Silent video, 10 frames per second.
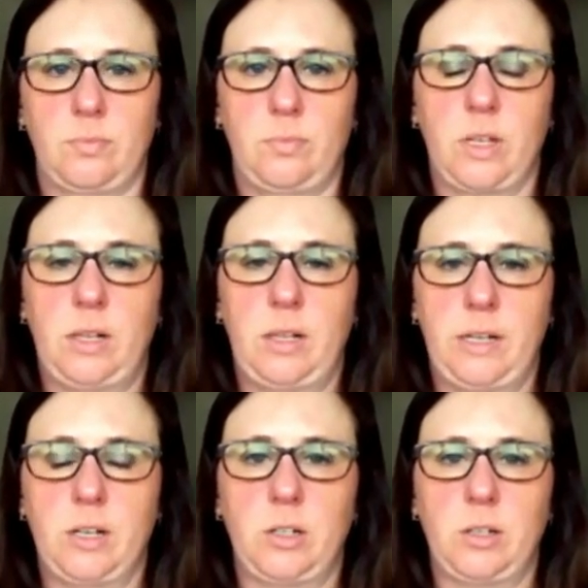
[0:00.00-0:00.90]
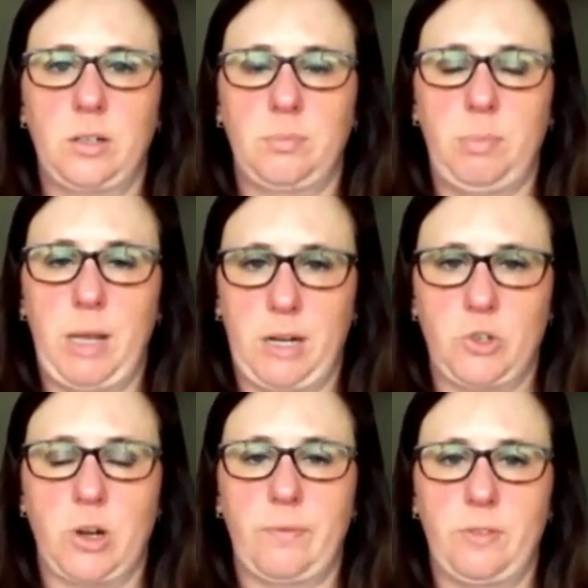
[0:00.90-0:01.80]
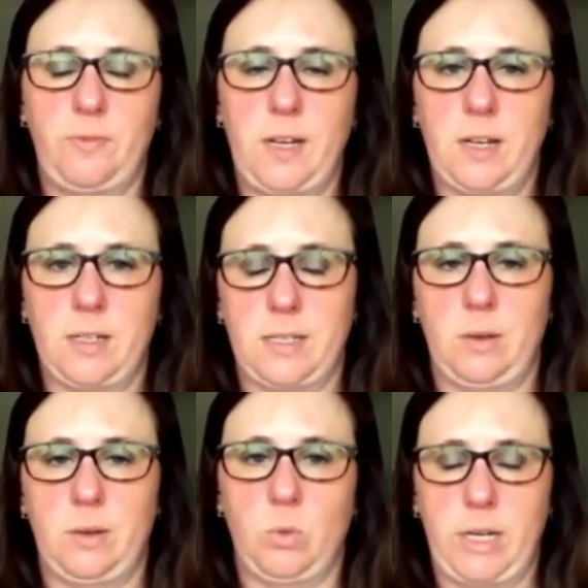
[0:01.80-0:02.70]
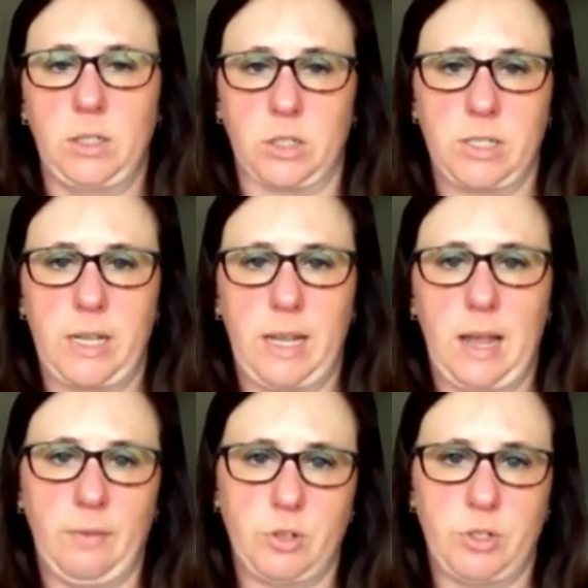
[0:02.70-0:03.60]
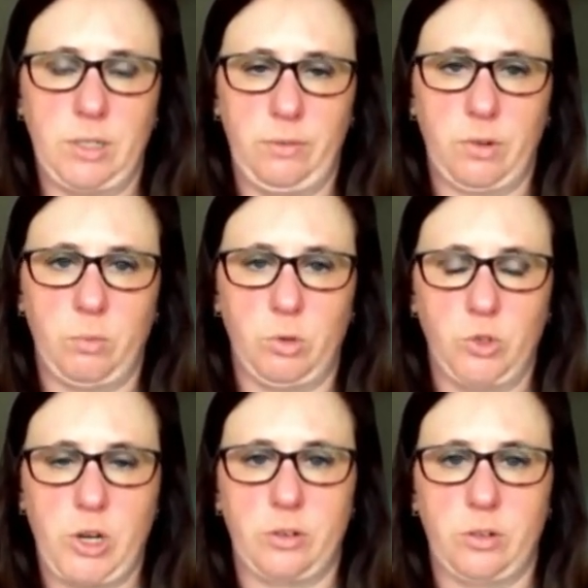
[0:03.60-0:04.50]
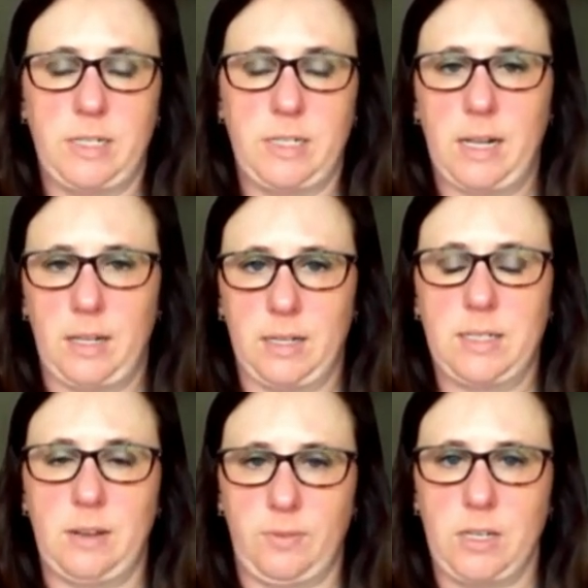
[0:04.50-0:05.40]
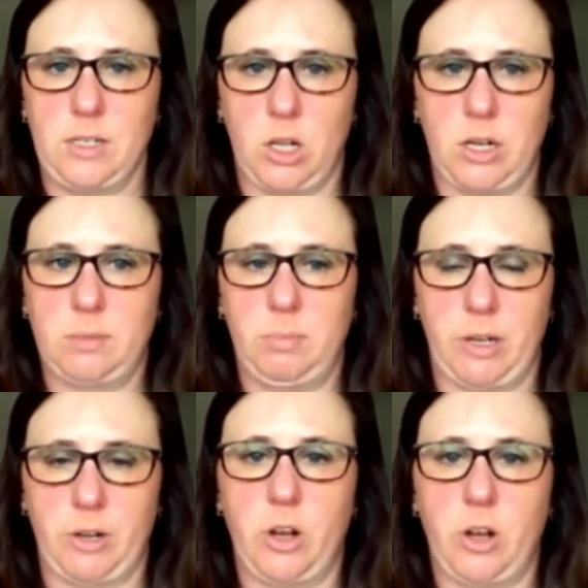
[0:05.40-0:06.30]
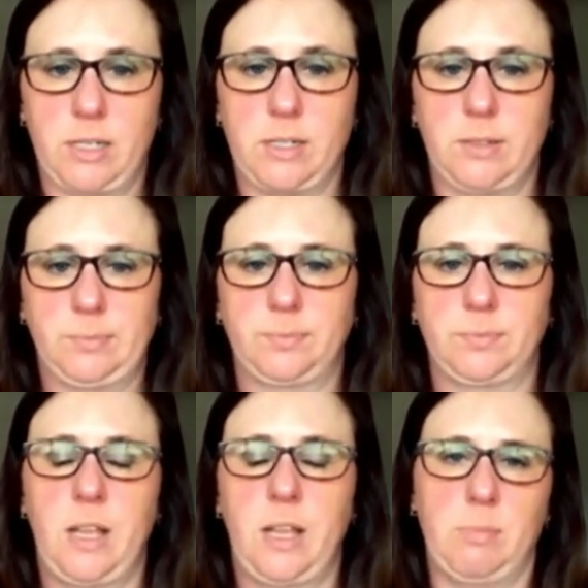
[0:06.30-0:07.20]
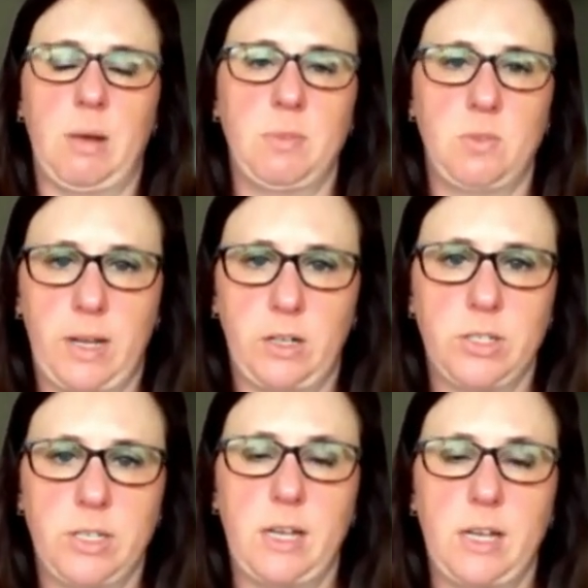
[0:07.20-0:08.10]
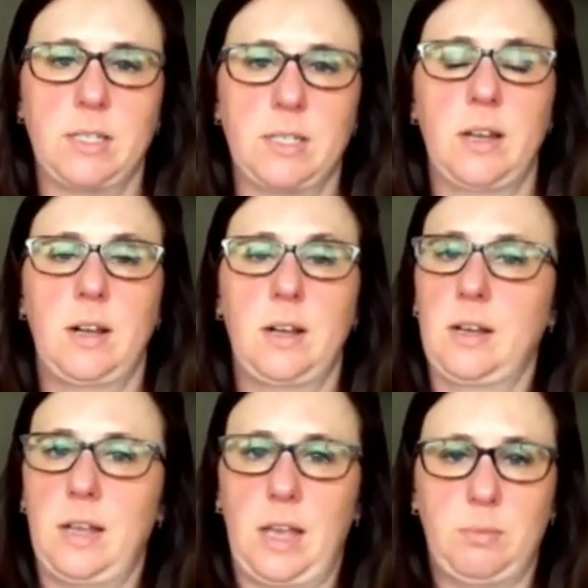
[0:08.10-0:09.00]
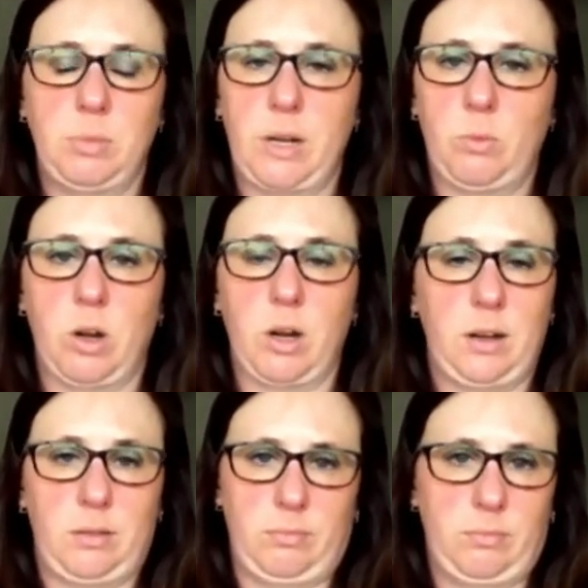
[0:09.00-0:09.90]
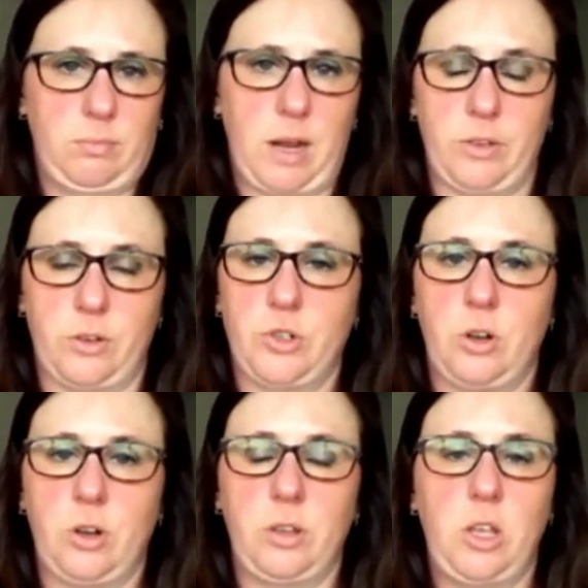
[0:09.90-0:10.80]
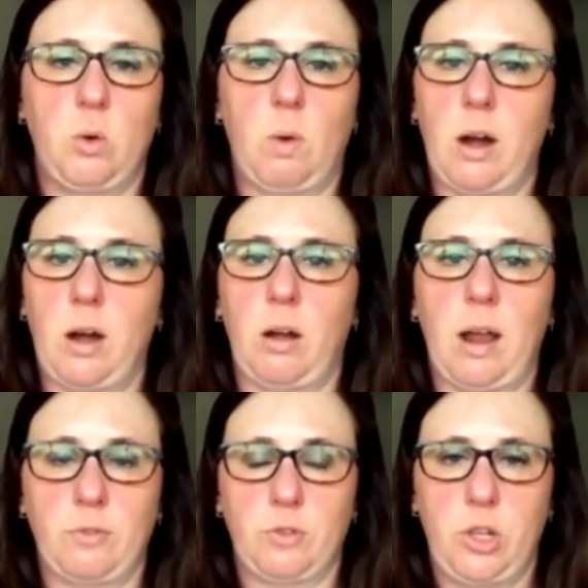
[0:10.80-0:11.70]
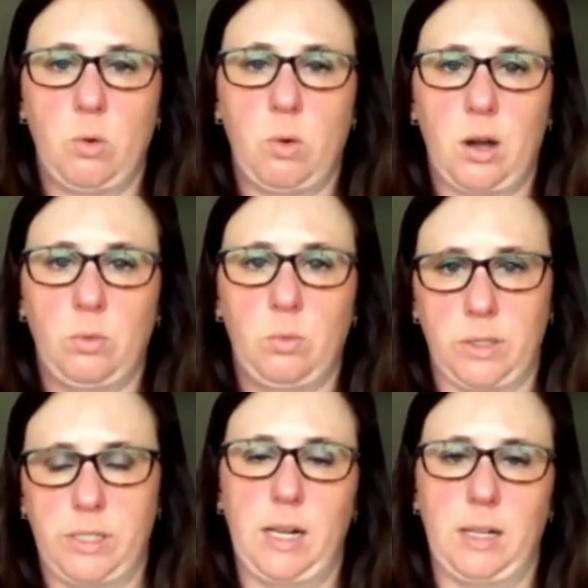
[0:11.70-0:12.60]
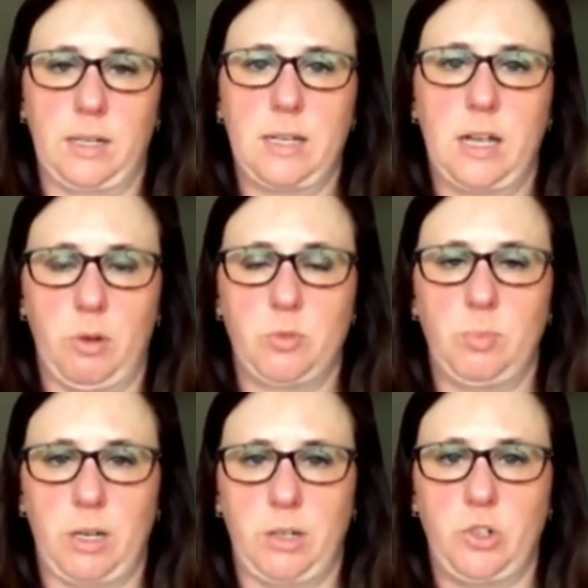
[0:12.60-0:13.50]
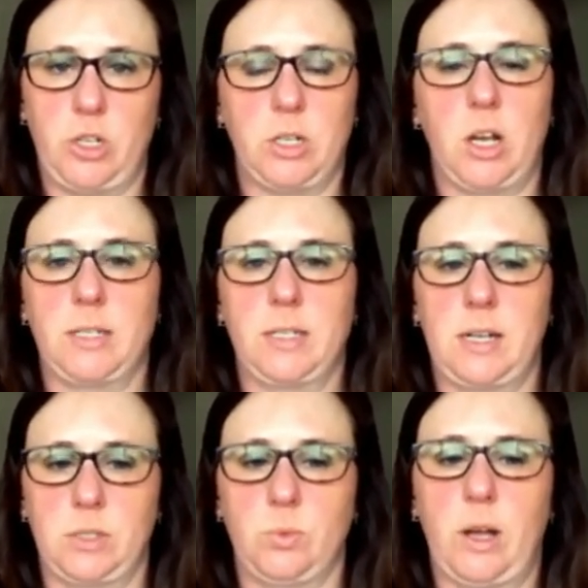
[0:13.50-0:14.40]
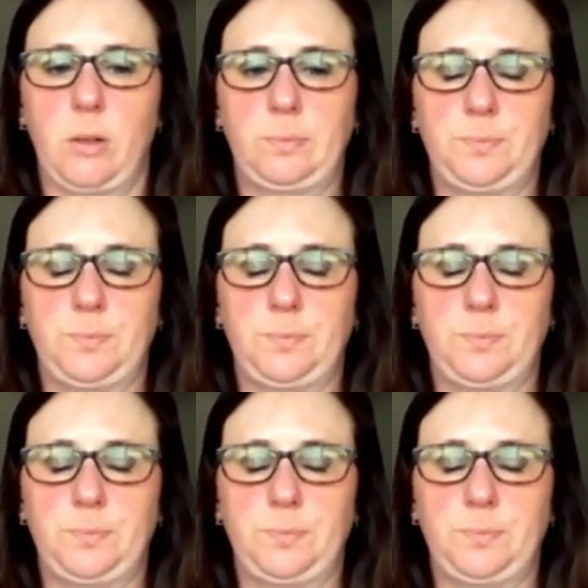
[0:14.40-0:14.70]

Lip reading: The clinical picture of the fetus and what he looks like after delivery will generally tell us if he's lost blood or not. And mom's vital signs and blood work, either during the OR or after the OR, will tell us how much blood she's lost as well.